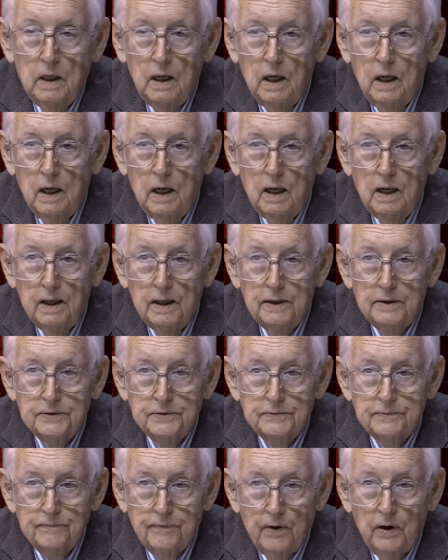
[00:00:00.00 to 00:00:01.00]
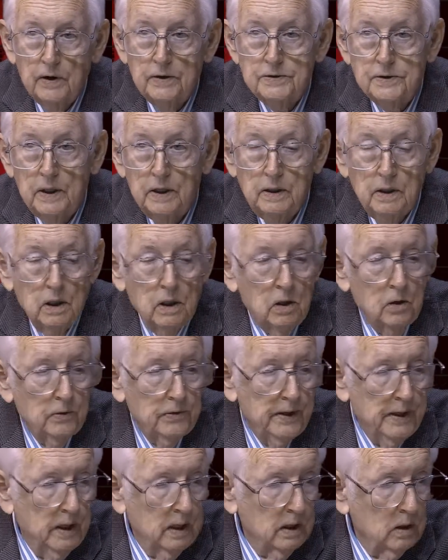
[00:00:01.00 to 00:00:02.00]
Uh, as far as I know,
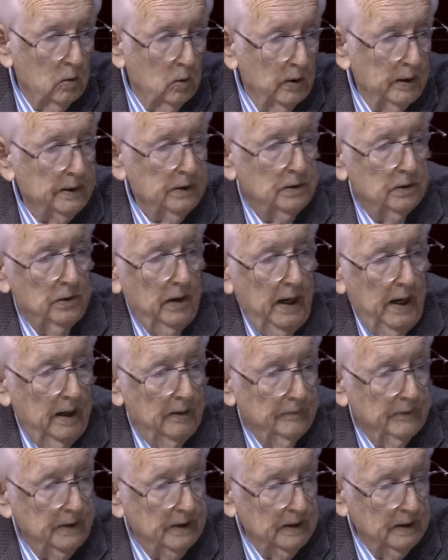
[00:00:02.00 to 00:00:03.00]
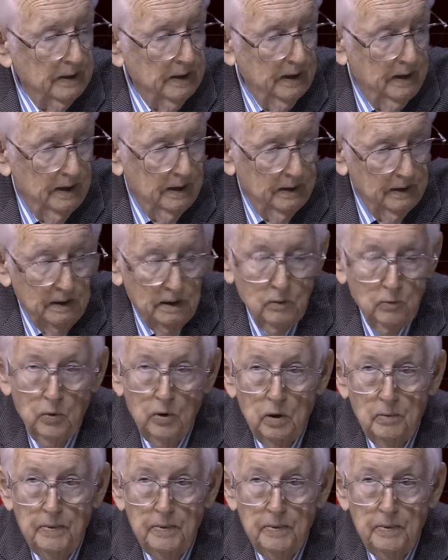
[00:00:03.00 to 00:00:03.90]
they are going to have it and it will